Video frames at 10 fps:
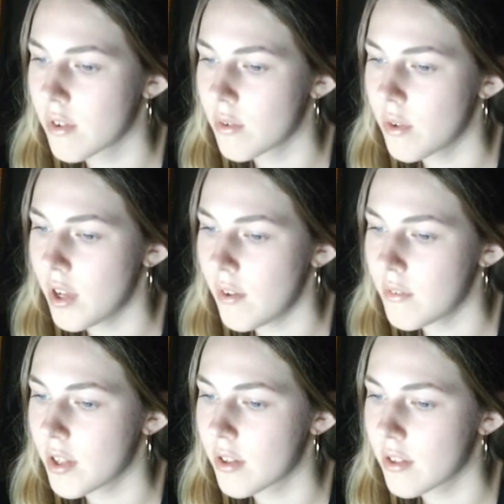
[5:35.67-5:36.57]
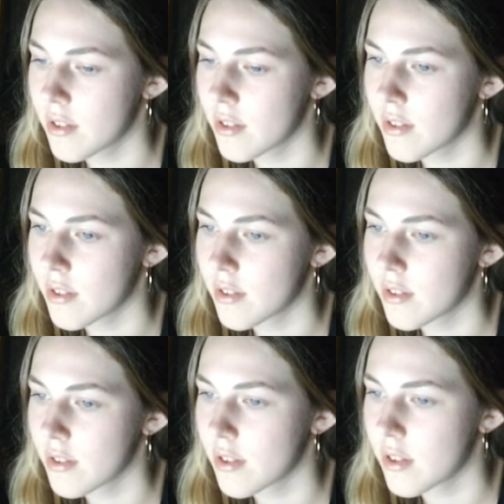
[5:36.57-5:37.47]
They have that
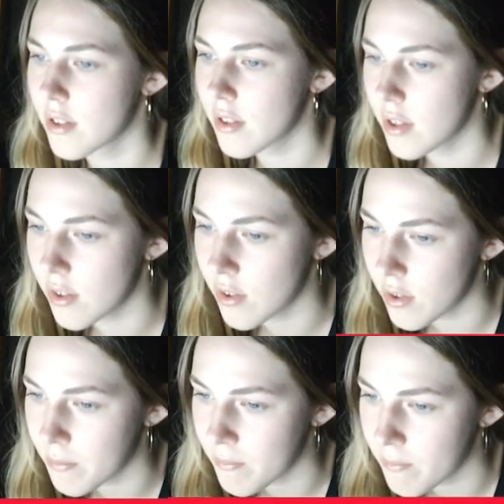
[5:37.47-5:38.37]
thing on them.